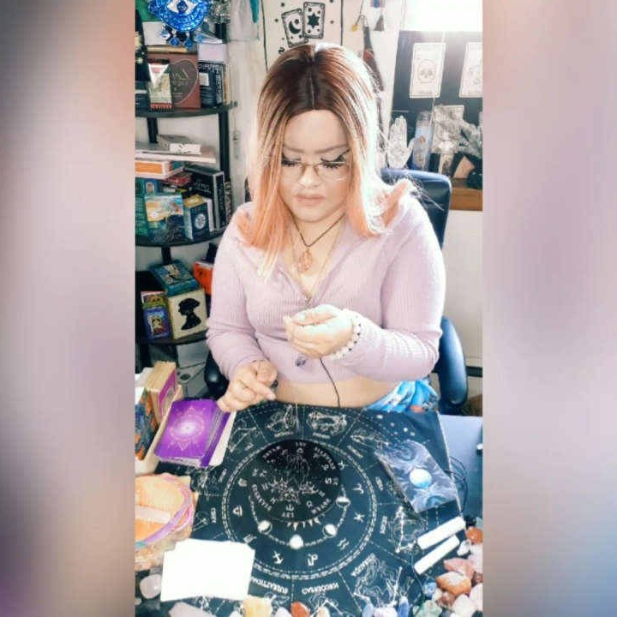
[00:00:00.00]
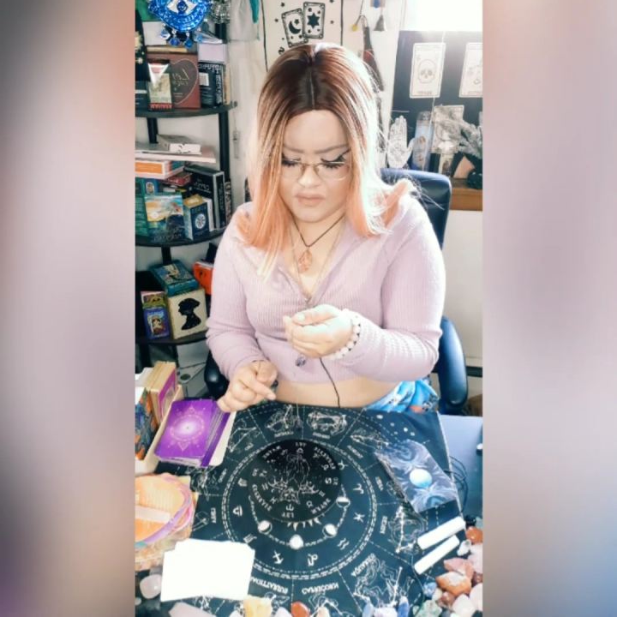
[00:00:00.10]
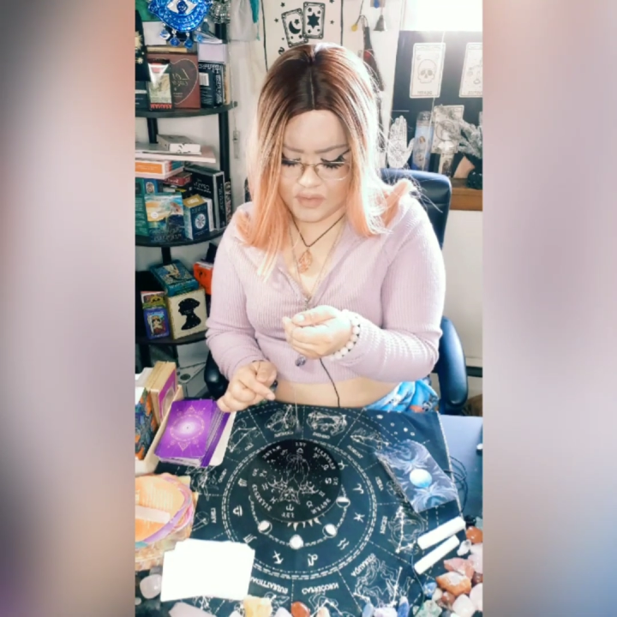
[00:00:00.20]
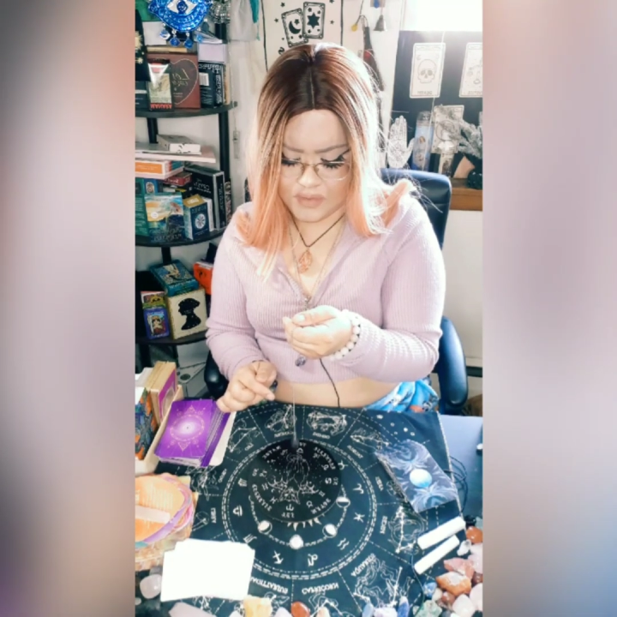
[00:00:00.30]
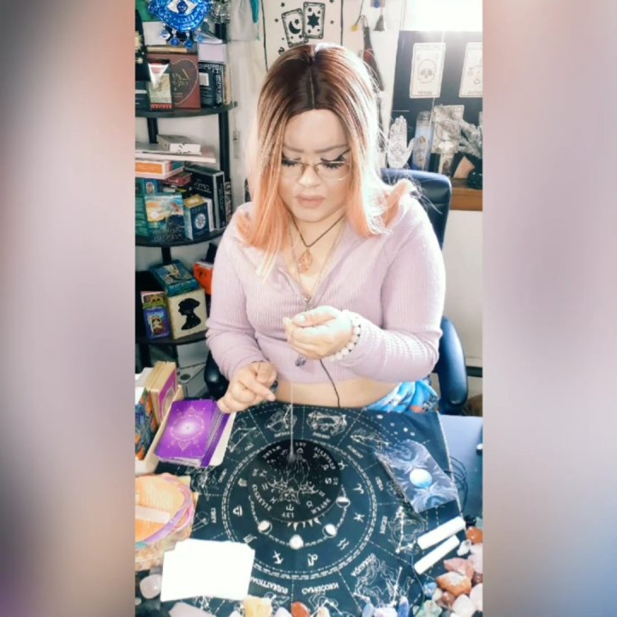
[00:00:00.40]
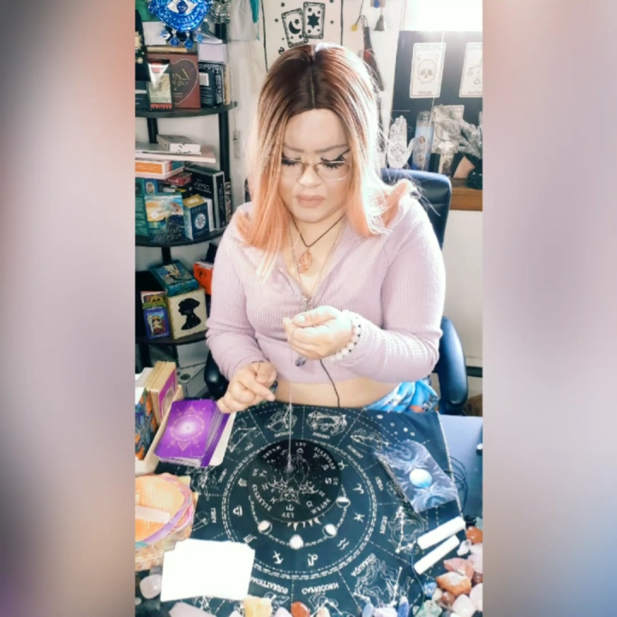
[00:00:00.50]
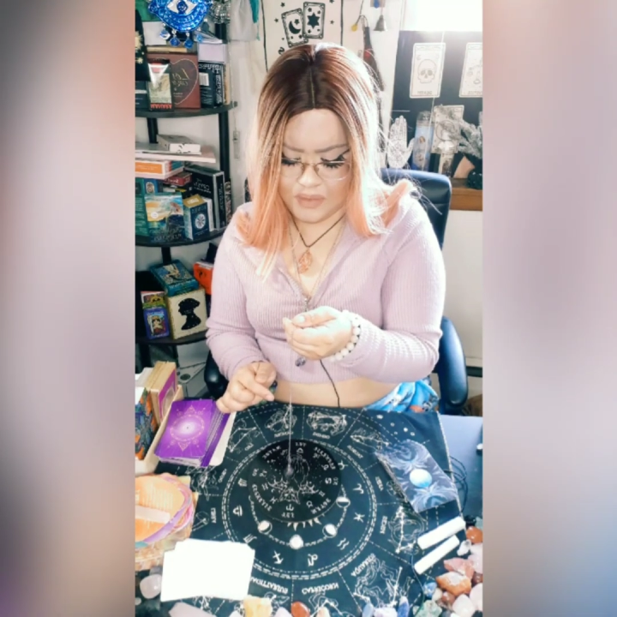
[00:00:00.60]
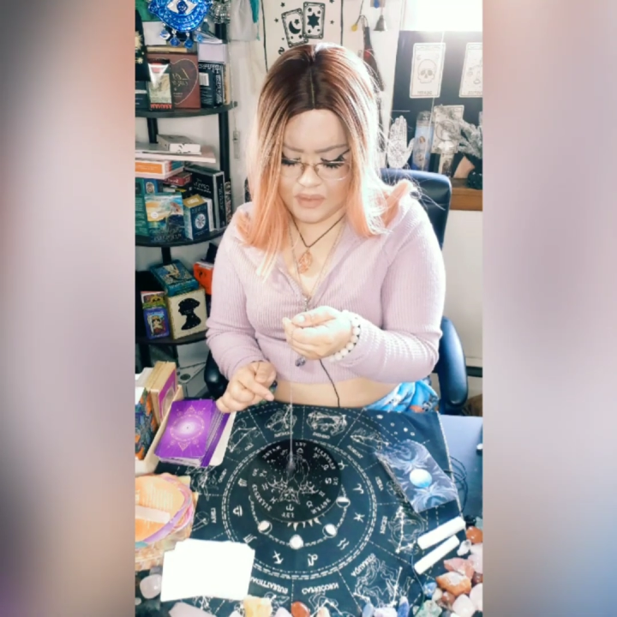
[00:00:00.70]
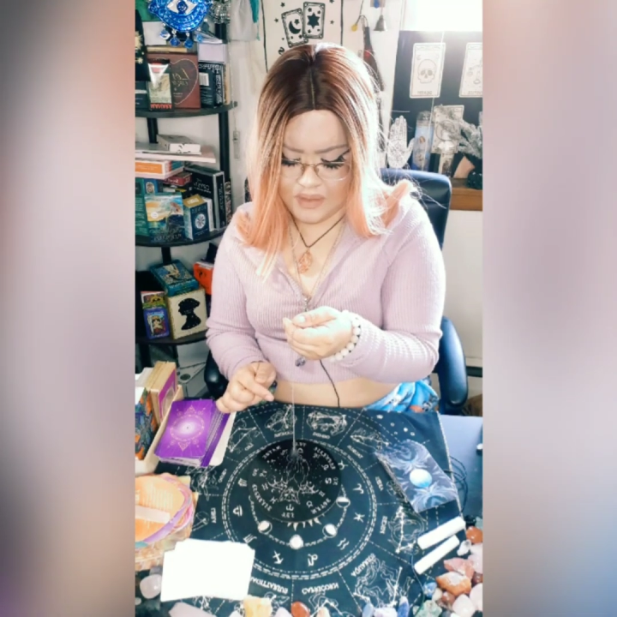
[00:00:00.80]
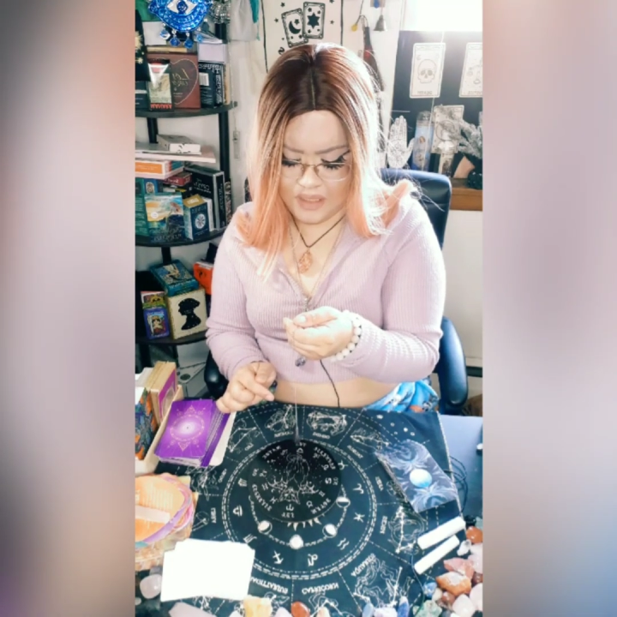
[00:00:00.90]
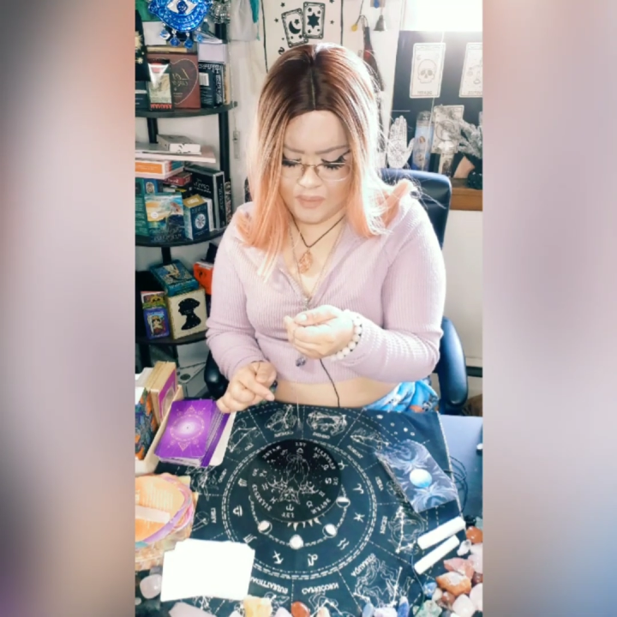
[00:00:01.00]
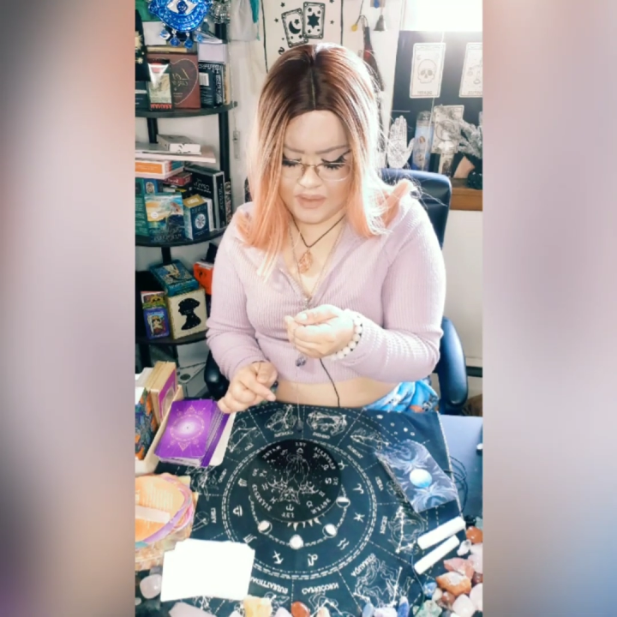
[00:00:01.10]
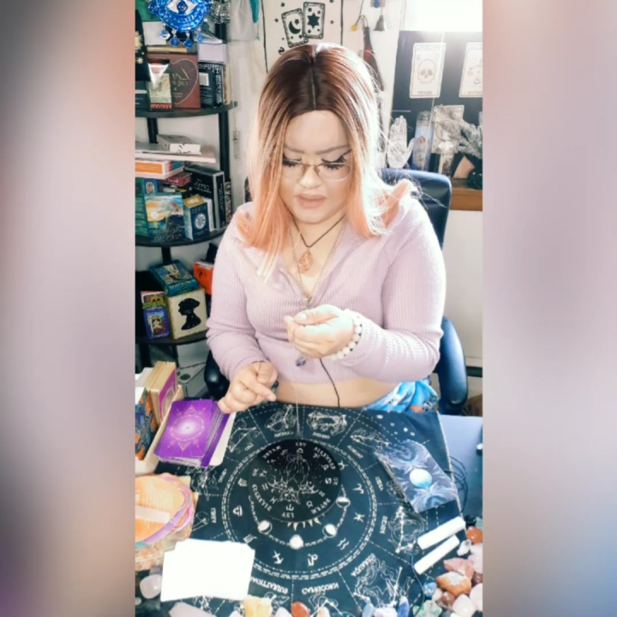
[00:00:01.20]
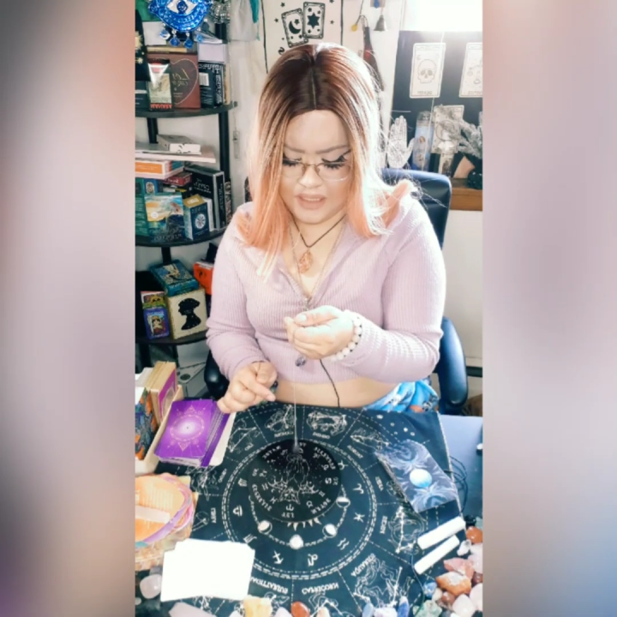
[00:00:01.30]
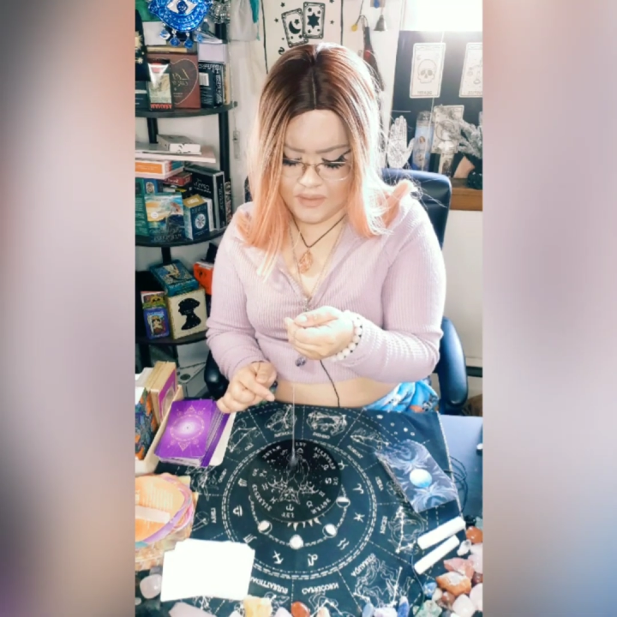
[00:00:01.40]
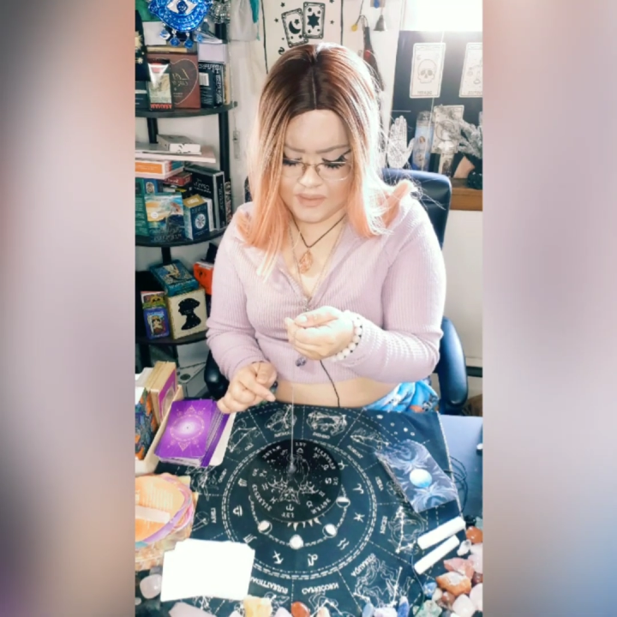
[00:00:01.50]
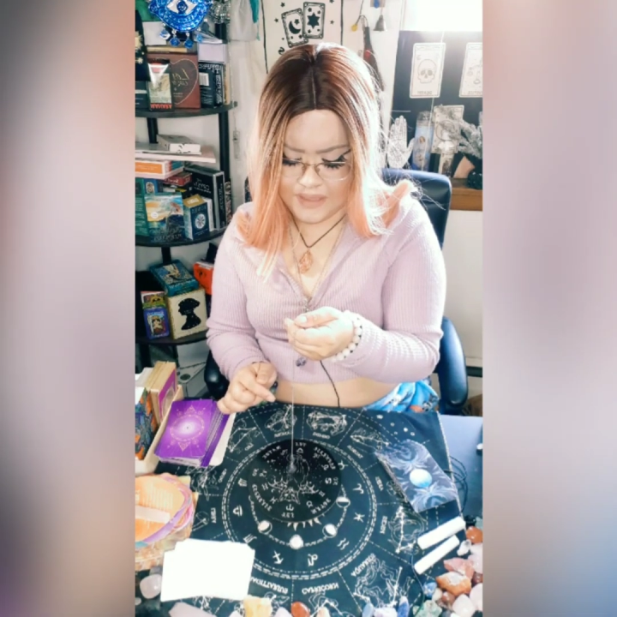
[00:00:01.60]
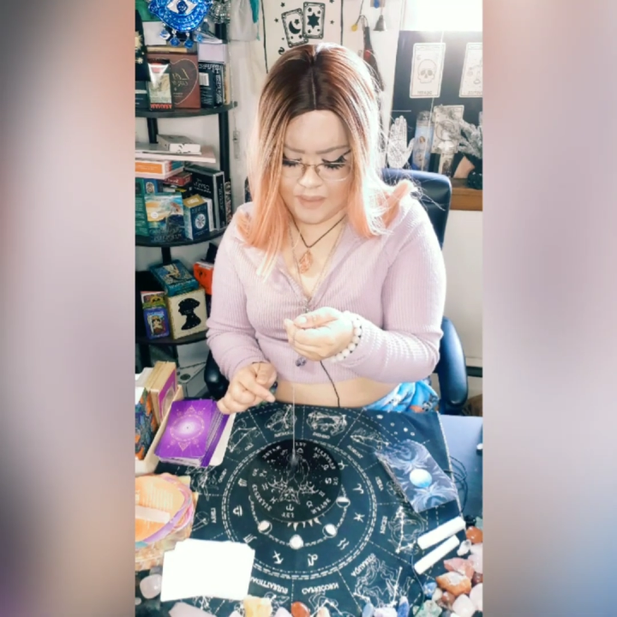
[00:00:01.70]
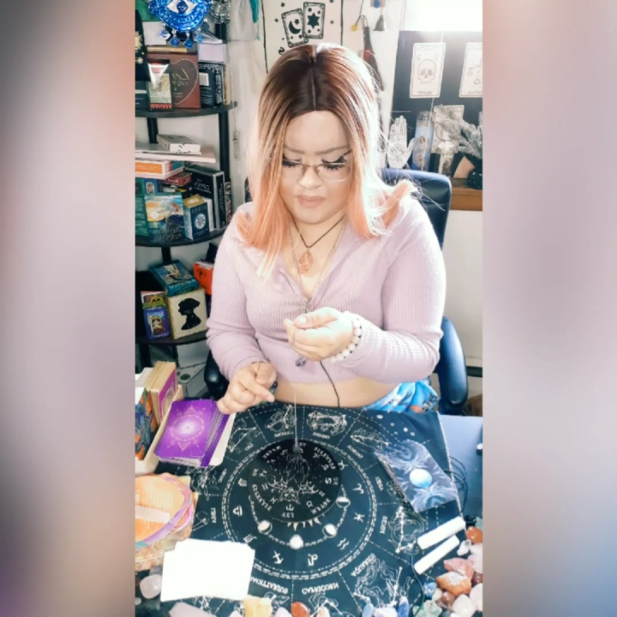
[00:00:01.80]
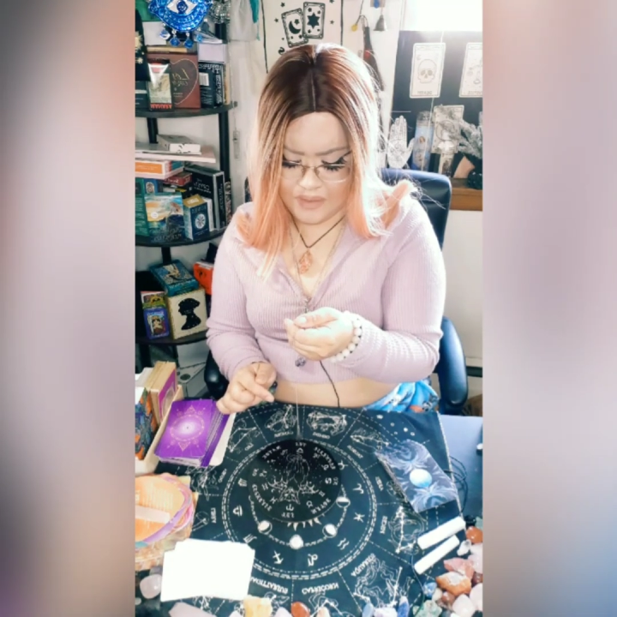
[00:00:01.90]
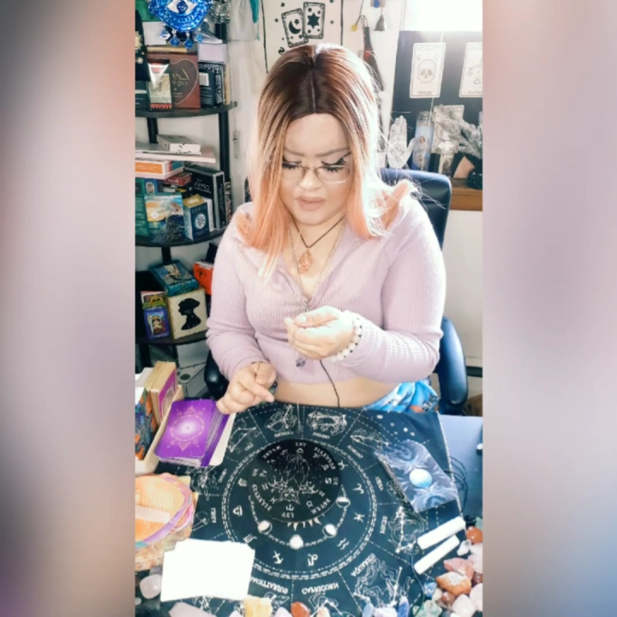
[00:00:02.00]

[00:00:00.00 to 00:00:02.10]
for Scorpio. Can you stop?